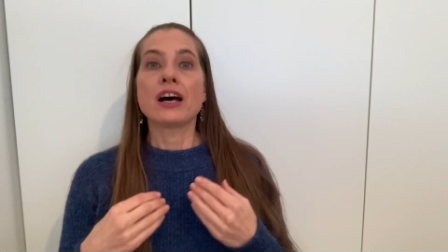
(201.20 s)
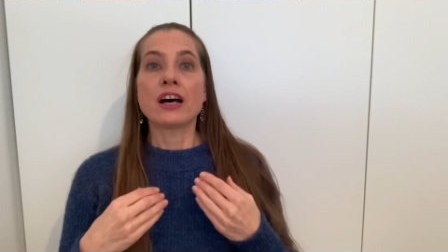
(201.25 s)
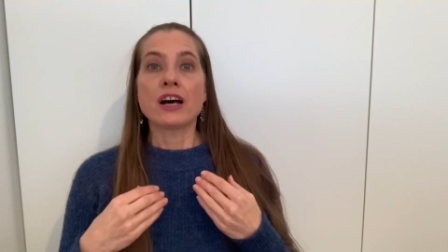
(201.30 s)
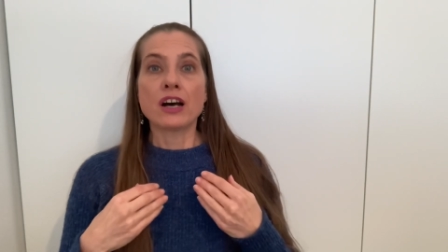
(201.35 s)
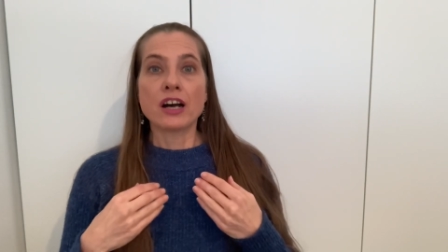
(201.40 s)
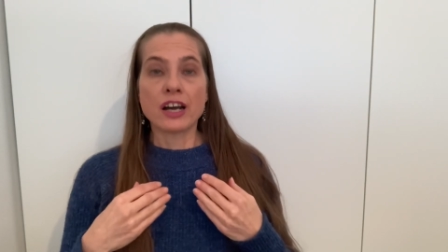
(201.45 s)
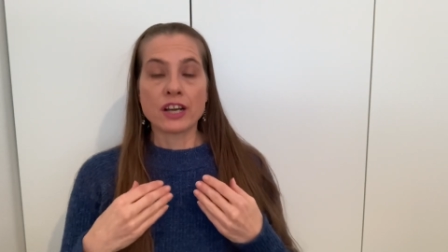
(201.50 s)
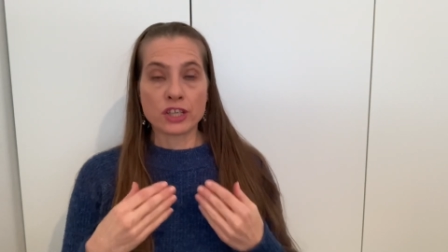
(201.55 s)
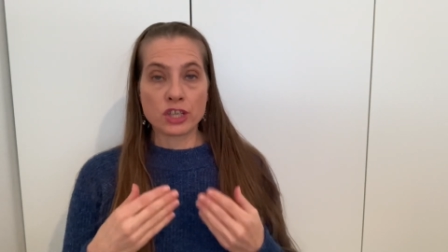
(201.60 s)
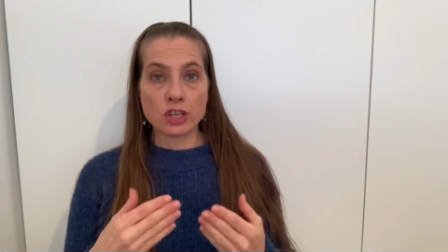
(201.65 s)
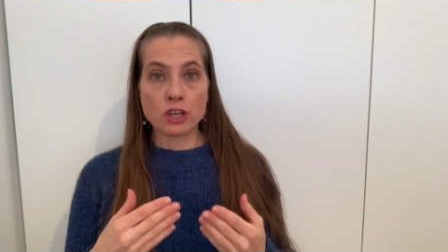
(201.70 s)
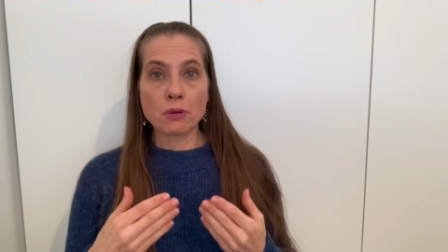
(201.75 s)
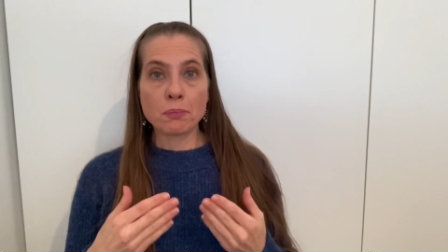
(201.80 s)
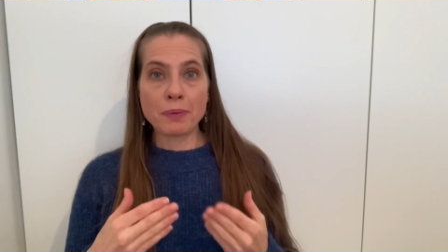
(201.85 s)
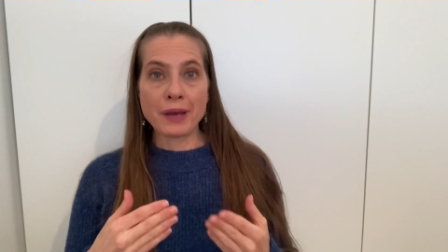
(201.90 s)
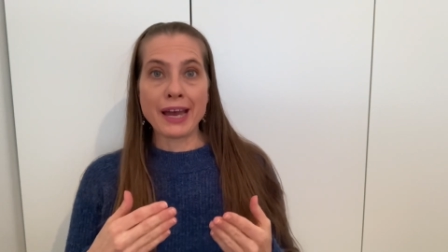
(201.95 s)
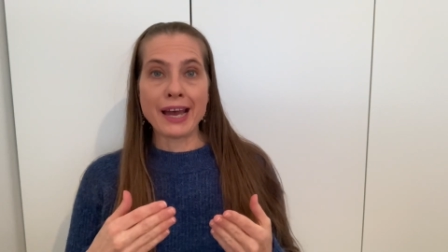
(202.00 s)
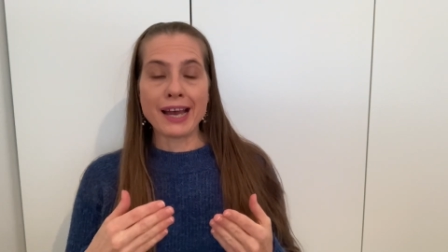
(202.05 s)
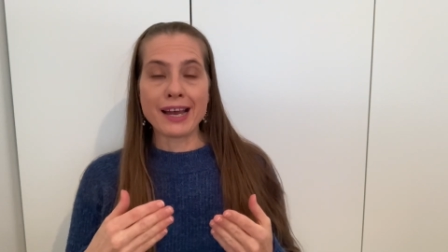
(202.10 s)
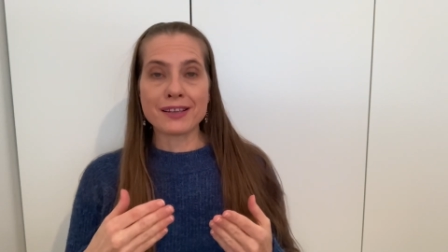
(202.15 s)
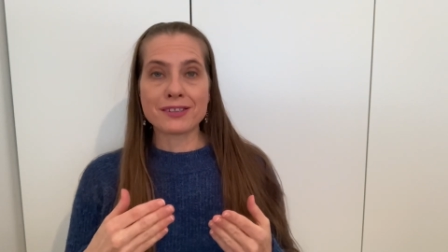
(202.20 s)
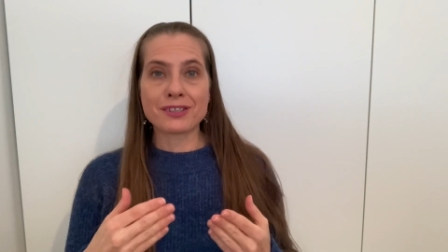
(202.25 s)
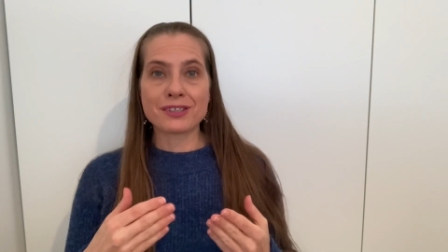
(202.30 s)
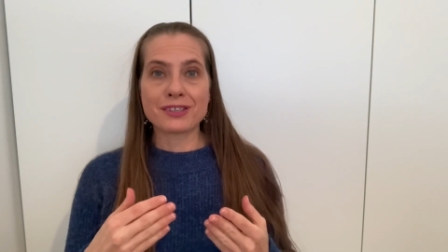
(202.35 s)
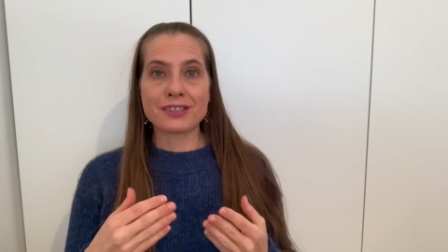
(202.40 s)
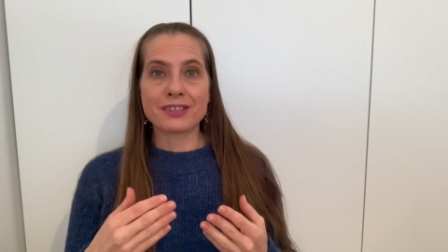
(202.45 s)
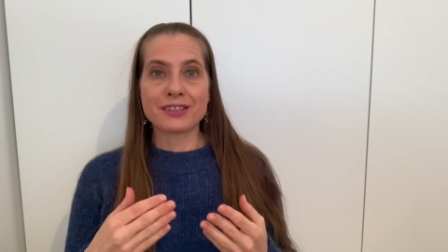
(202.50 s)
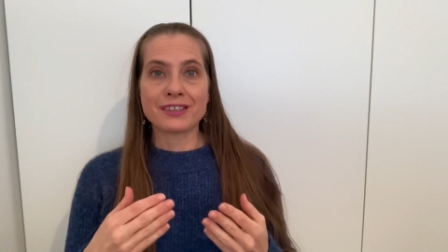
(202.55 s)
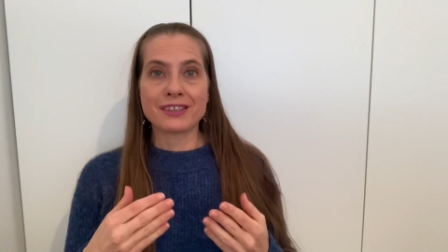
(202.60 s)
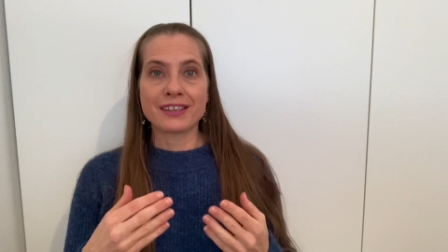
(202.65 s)
A year
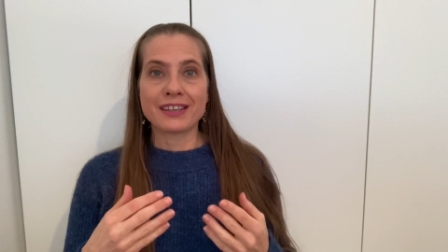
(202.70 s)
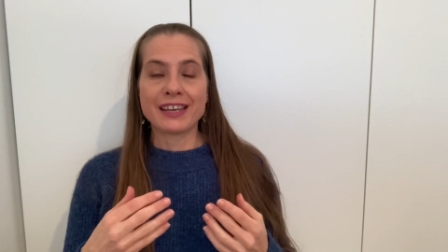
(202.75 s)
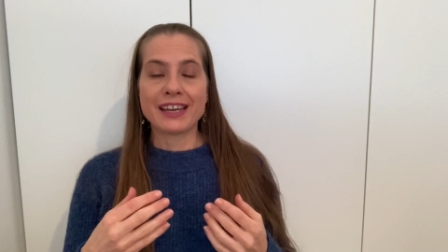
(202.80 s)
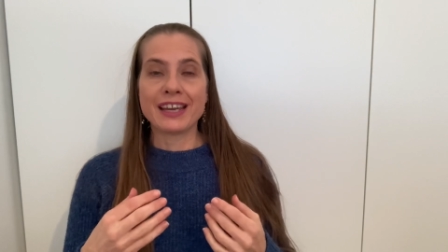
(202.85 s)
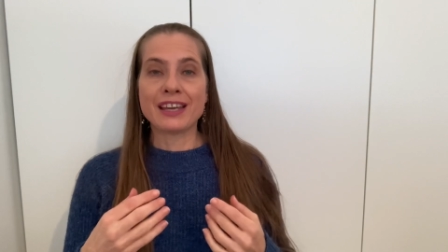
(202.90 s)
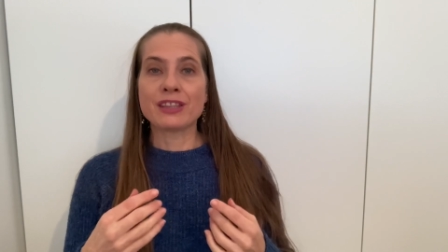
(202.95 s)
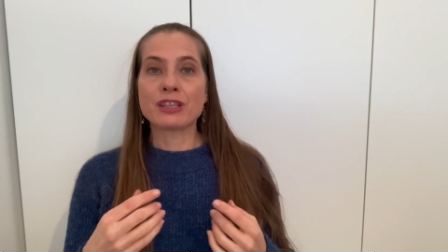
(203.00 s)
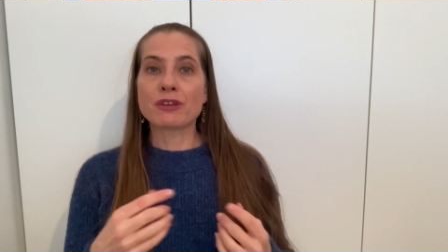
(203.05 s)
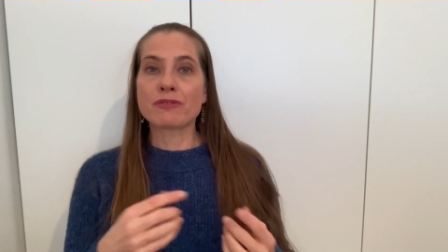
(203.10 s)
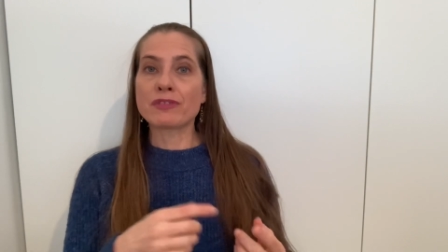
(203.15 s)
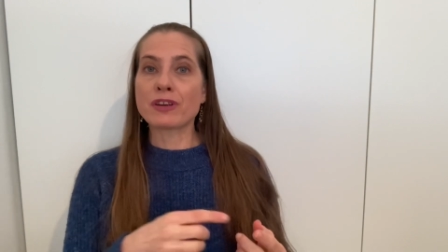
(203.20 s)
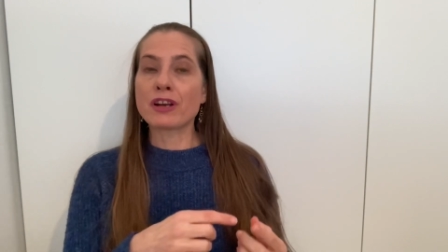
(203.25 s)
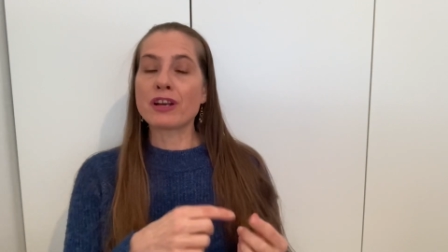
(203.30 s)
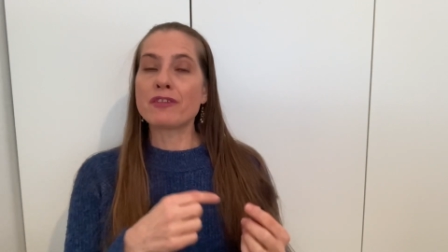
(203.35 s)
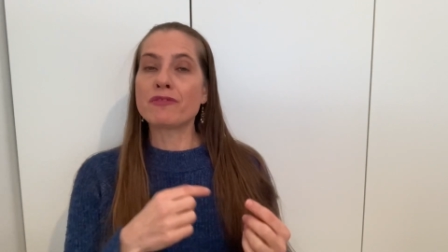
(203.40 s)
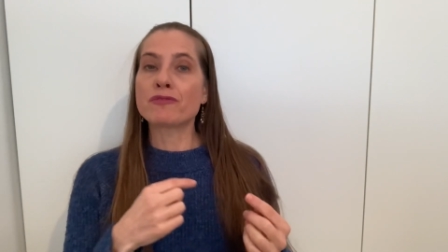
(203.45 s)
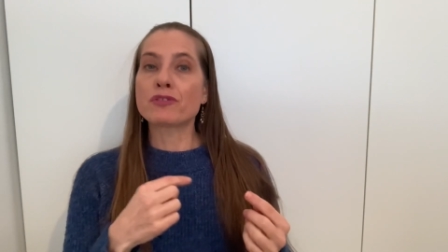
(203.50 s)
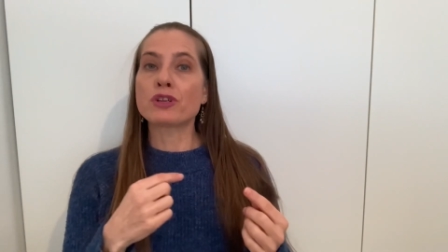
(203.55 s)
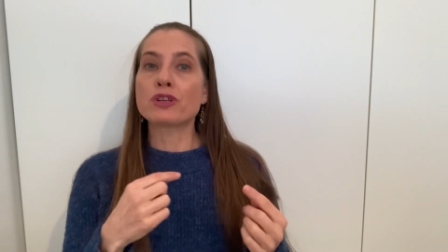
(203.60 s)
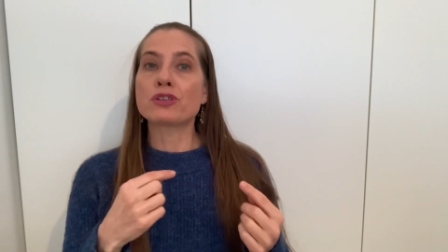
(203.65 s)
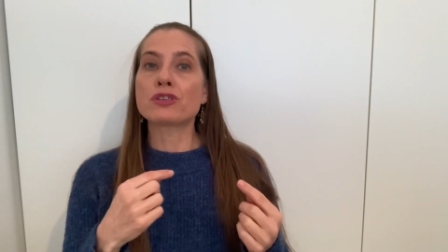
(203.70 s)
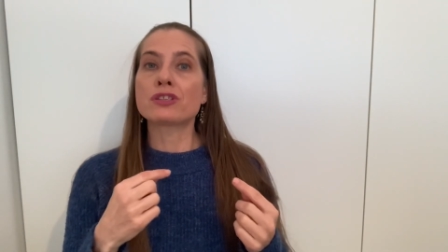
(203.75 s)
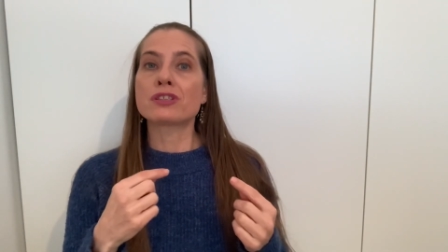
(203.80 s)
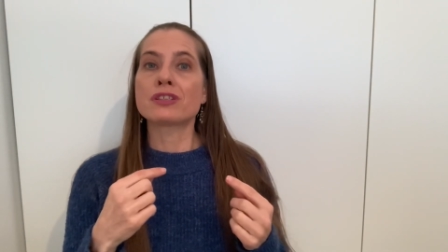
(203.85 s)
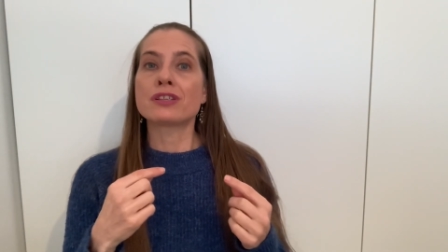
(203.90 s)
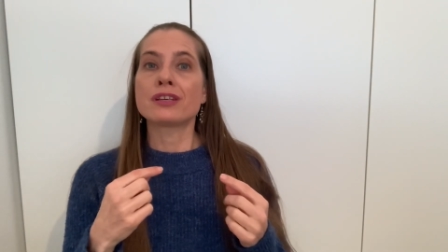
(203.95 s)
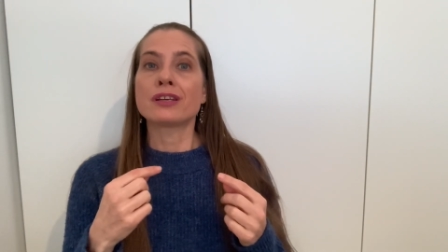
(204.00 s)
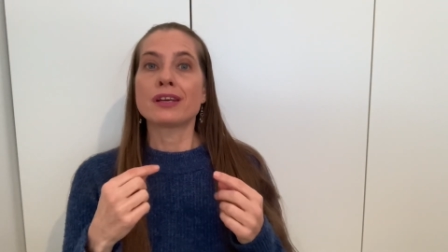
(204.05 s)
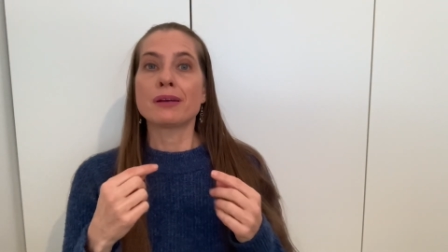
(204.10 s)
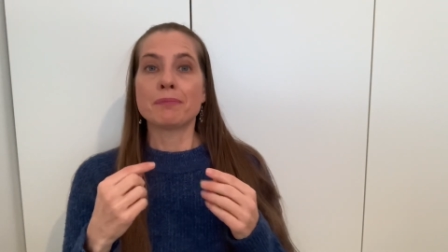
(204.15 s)
passed, and their very first